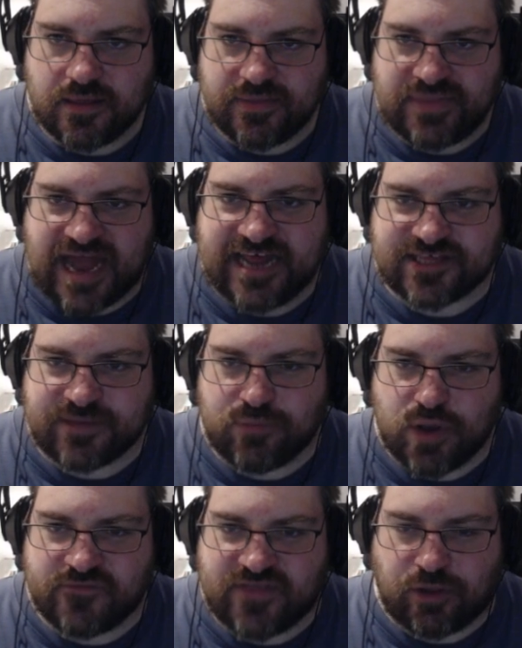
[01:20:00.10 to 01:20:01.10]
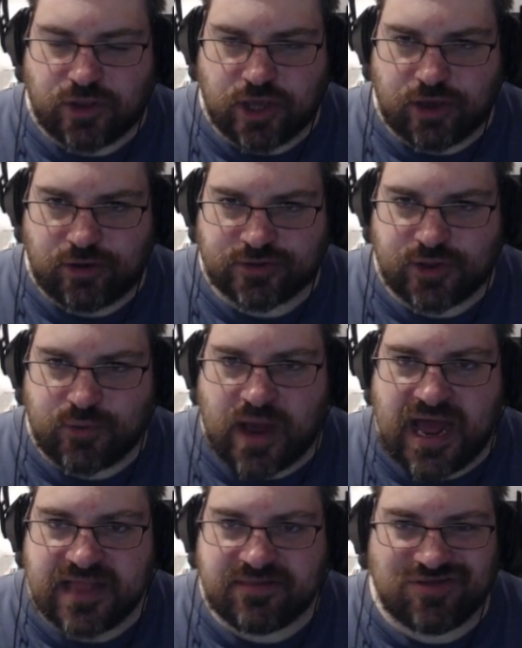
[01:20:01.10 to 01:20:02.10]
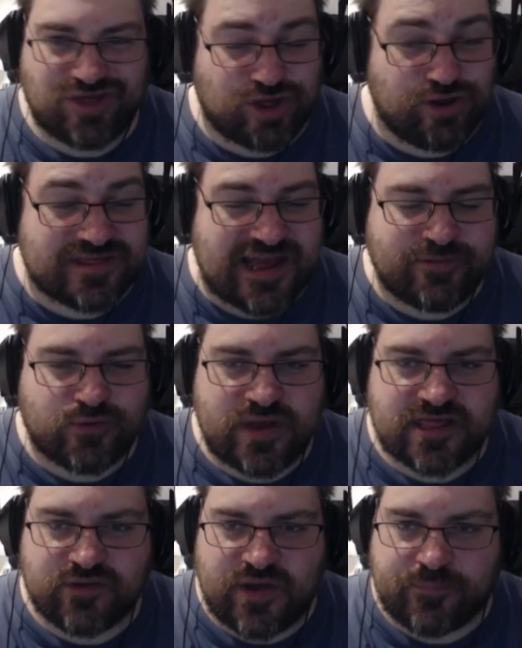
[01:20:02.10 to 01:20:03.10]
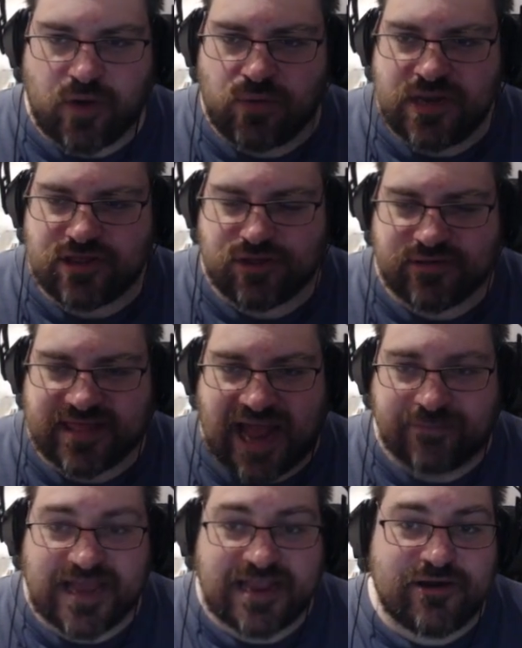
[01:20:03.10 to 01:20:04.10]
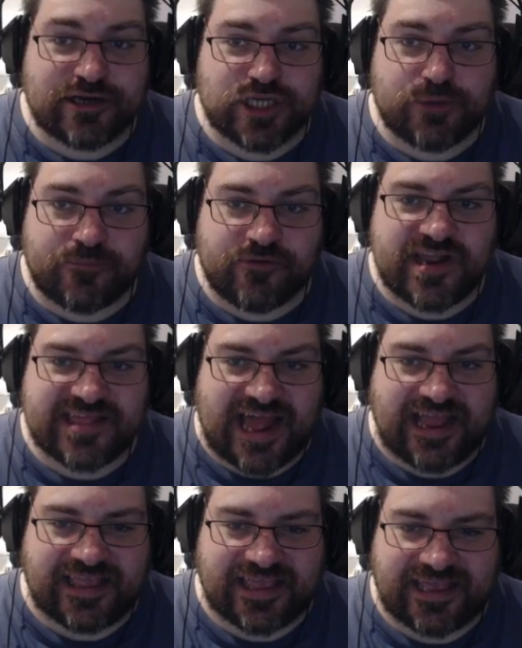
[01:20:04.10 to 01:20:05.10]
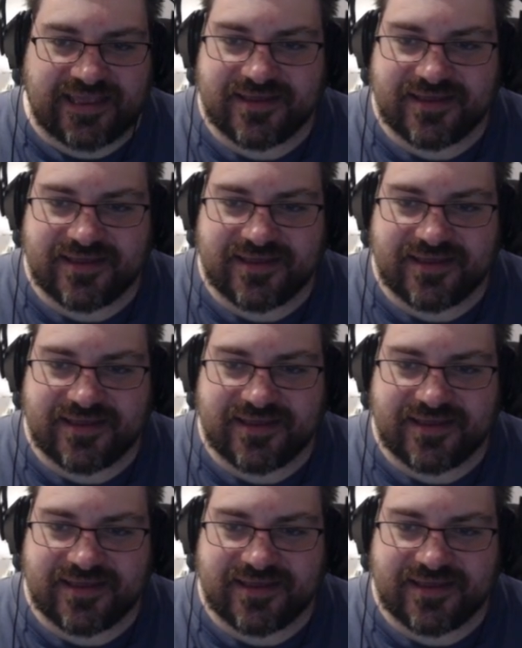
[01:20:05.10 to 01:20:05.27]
that is the move they'll use. You are 2 times weak to it, but only 2 times. And you're actually pretty tanky.